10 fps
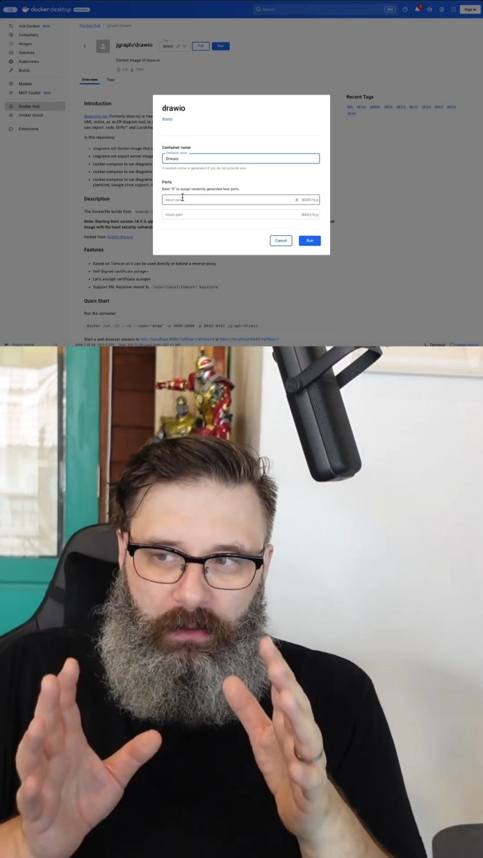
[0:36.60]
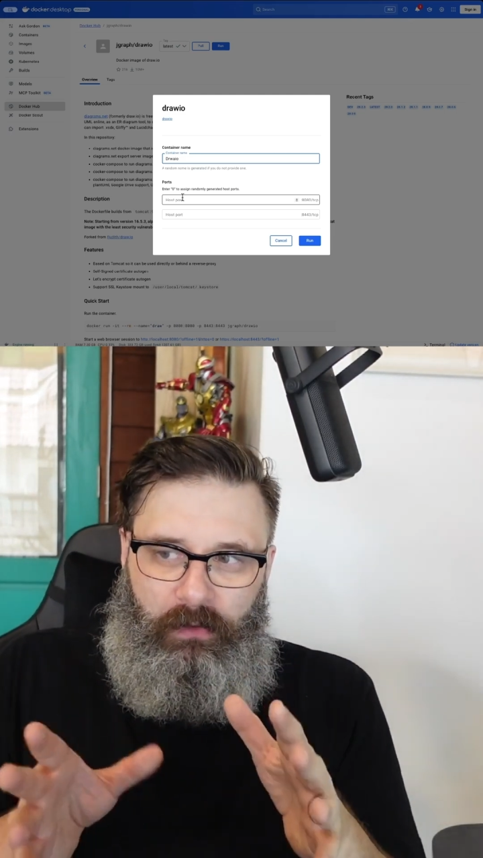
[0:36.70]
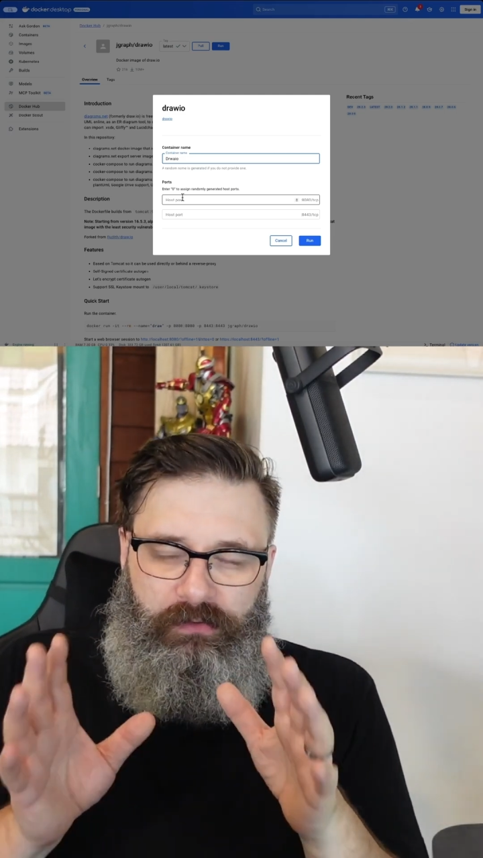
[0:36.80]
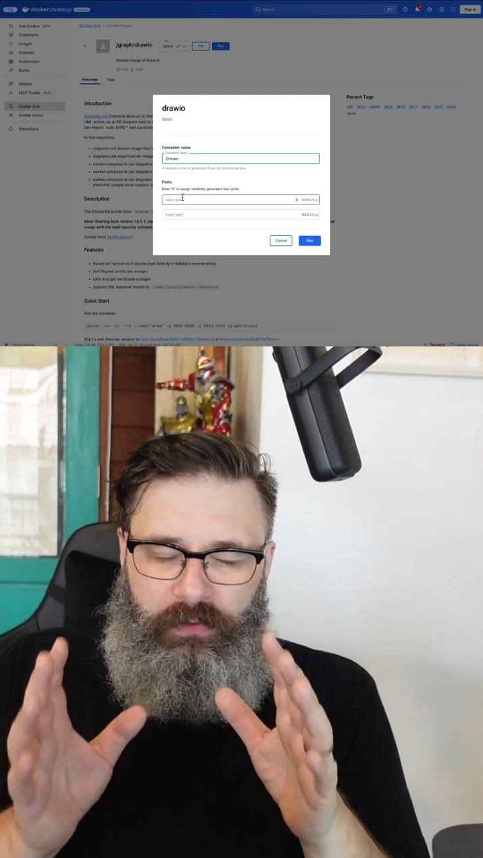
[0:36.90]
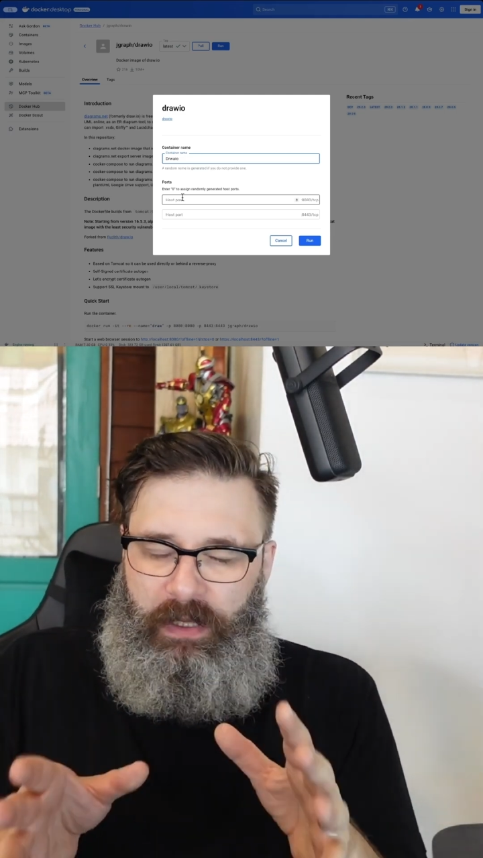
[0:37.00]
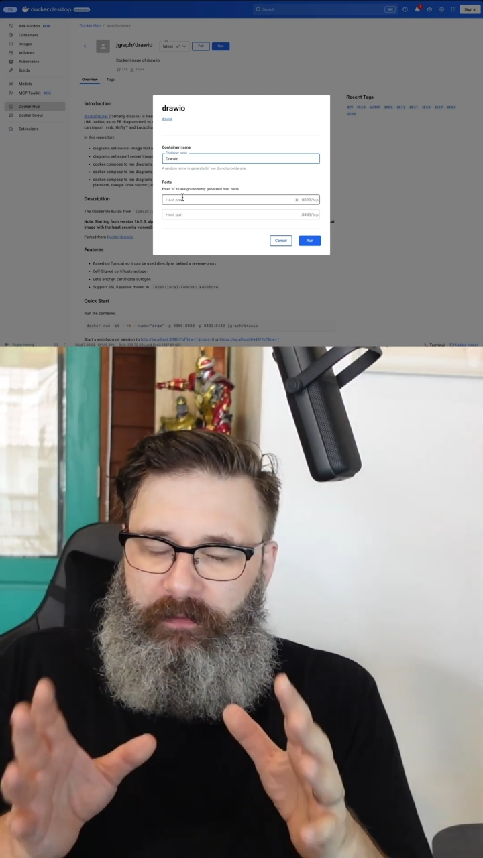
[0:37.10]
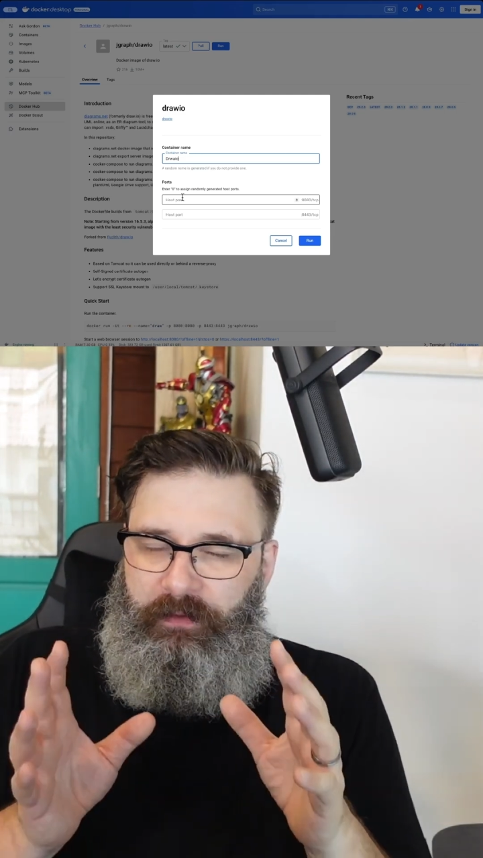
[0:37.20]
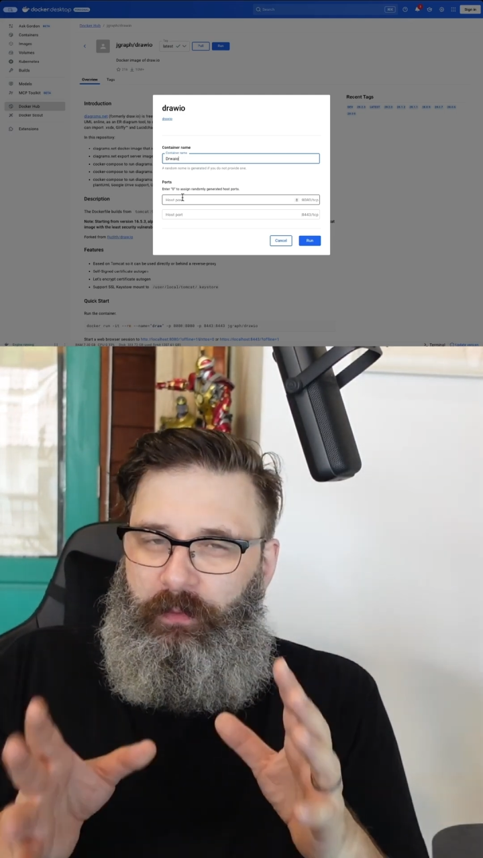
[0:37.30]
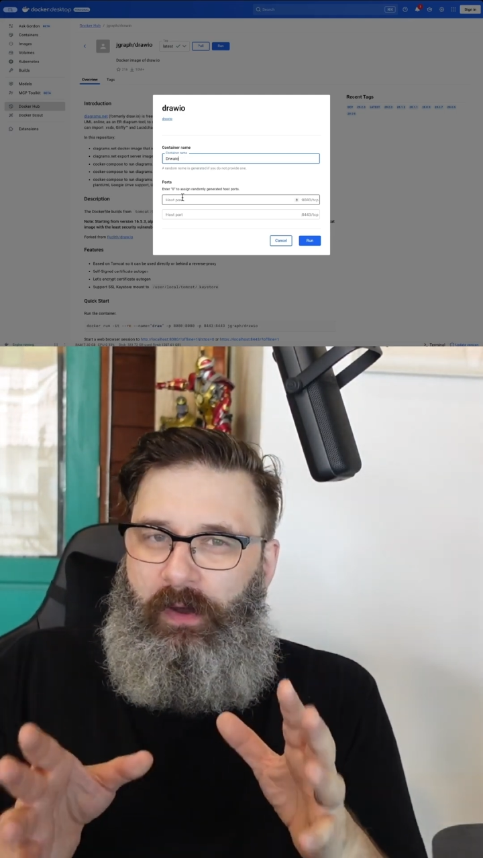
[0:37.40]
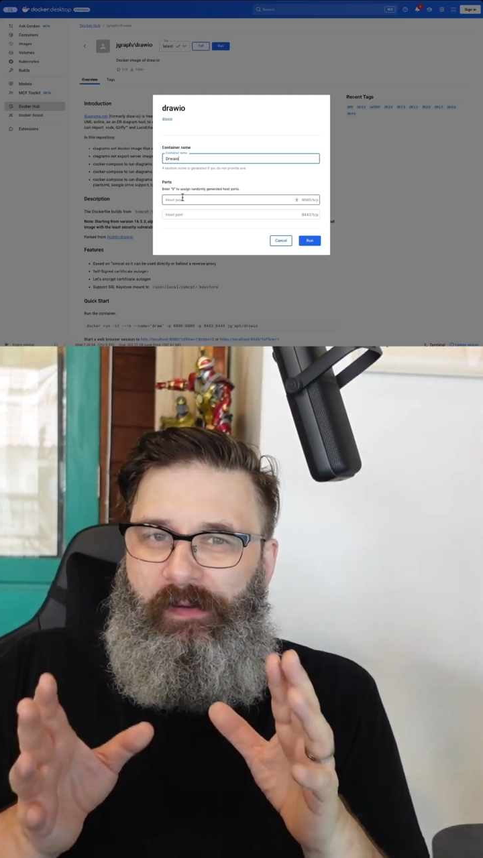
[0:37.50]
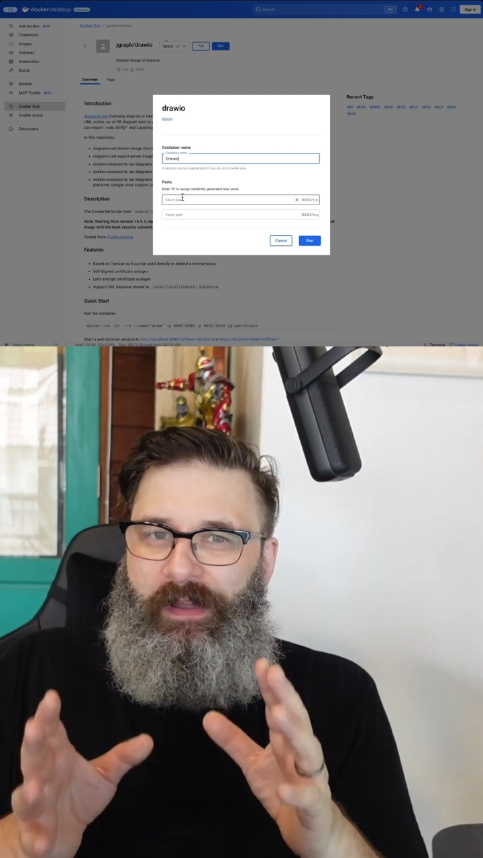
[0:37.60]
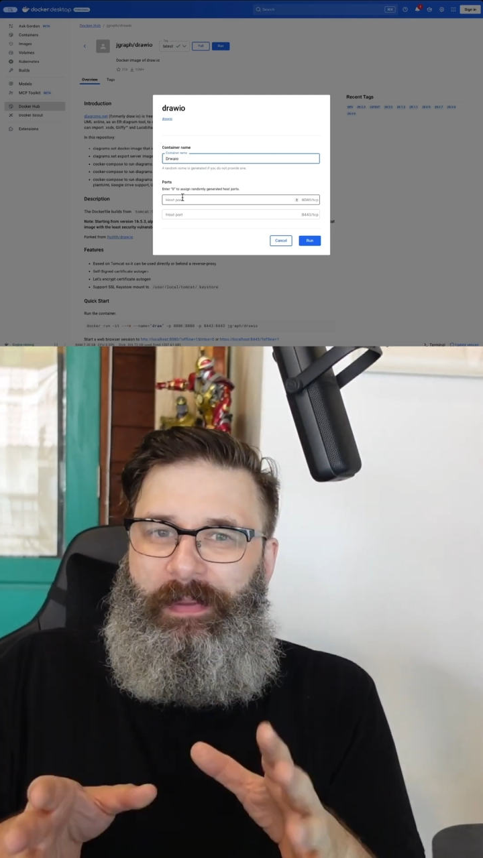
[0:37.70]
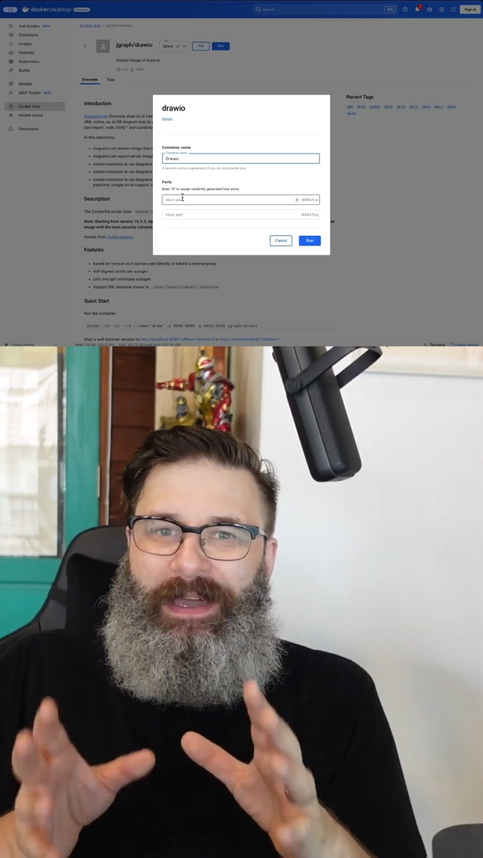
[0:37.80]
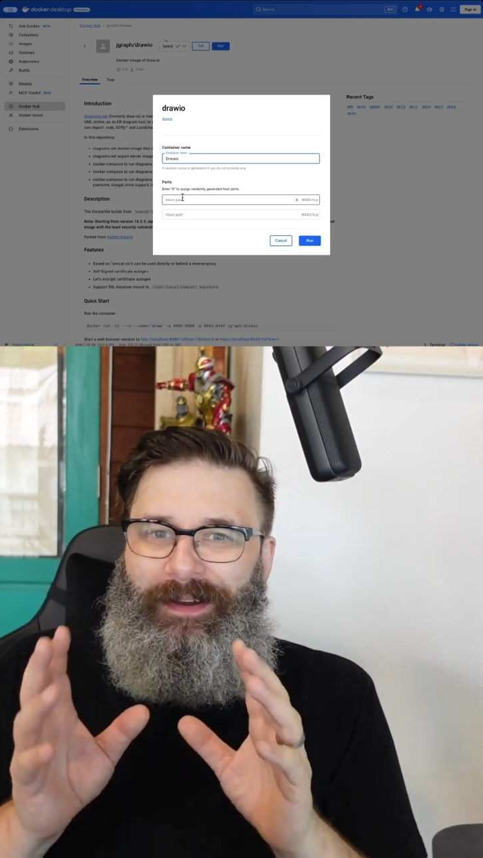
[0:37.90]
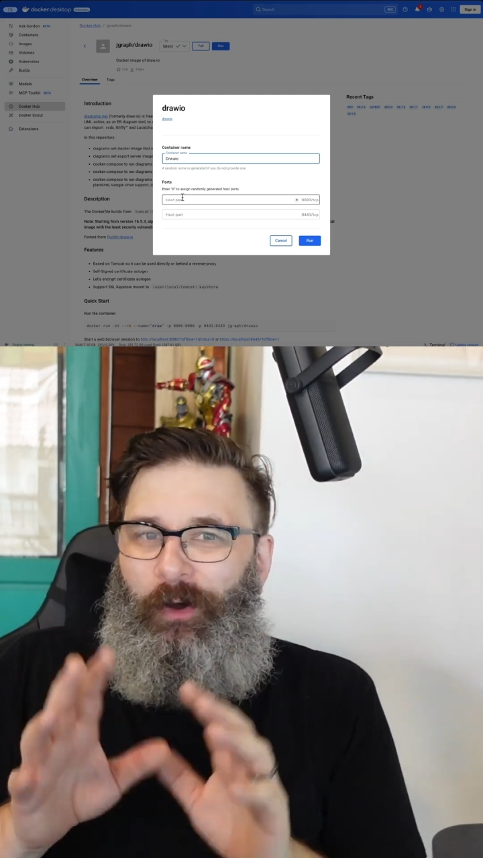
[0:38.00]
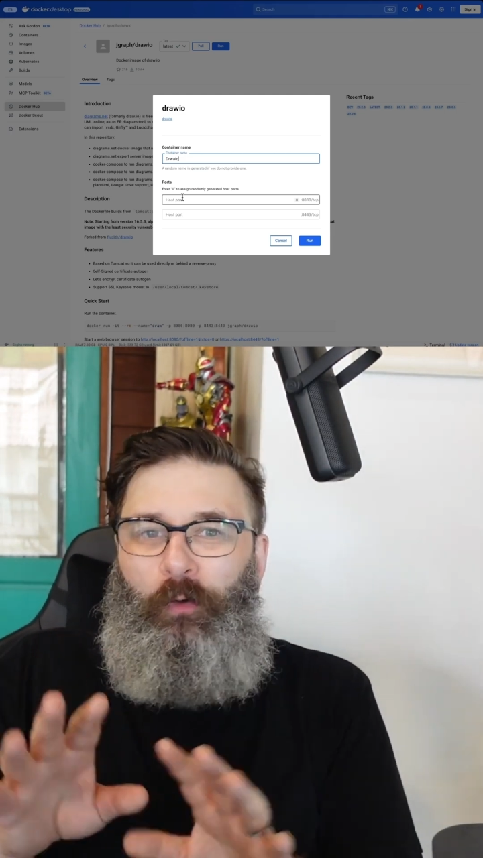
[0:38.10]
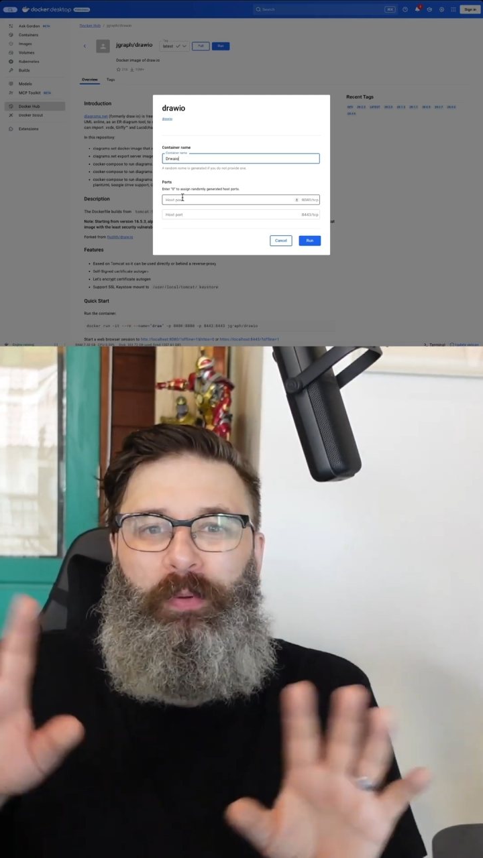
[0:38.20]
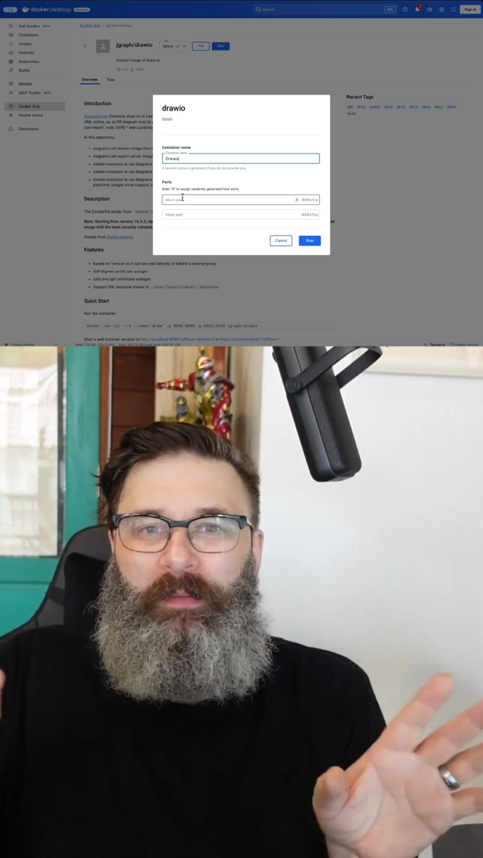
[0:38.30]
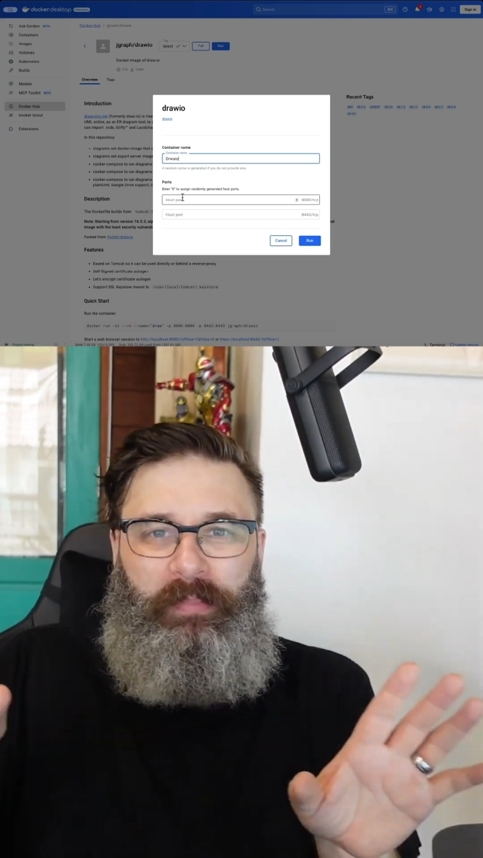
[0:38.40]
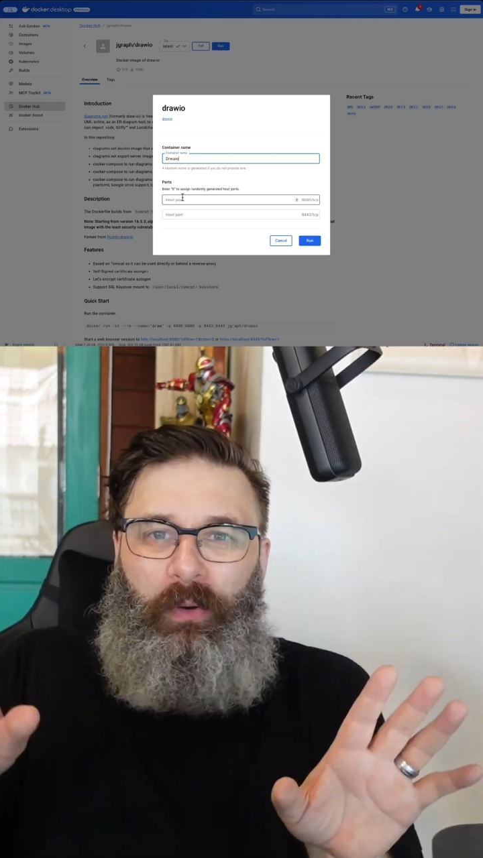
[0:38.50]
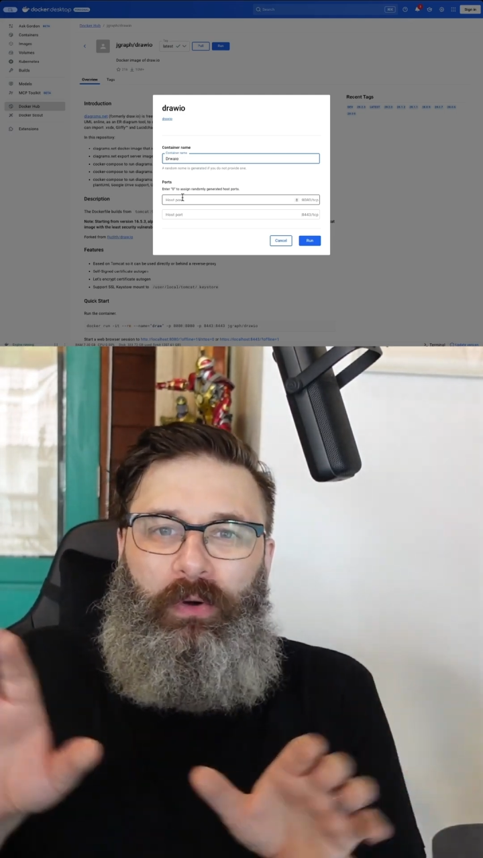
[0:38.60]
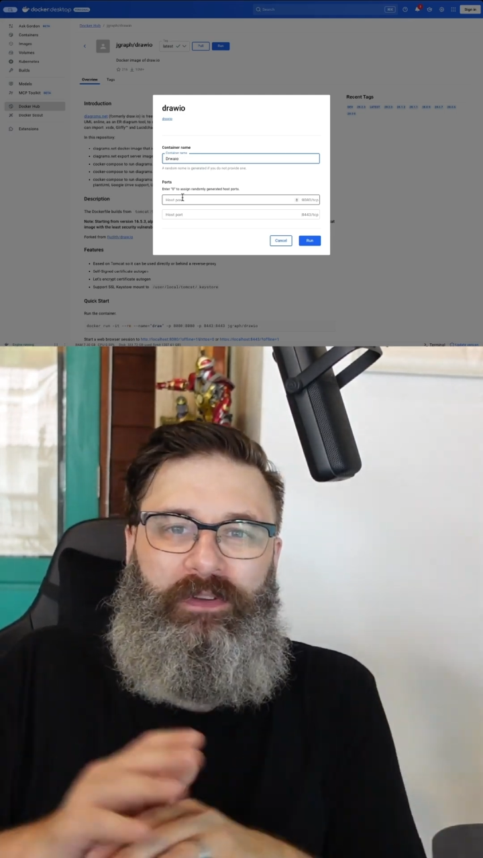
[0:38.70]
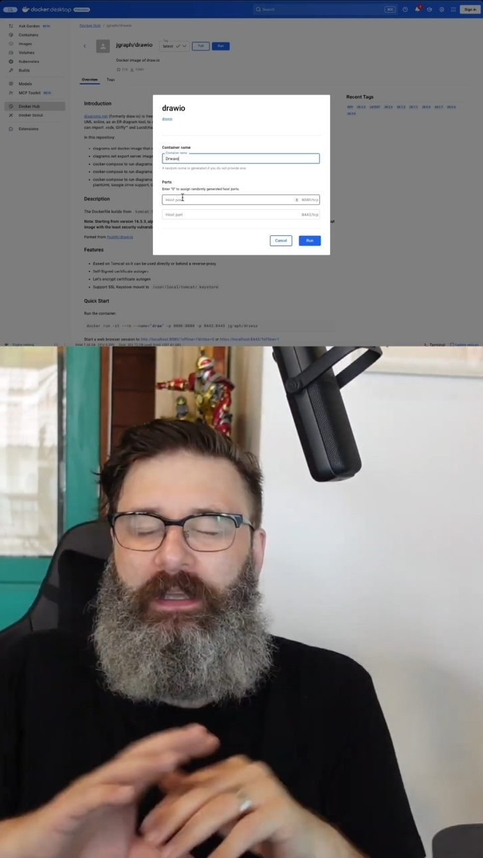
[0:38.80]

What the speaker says: going to have to worry about open ports.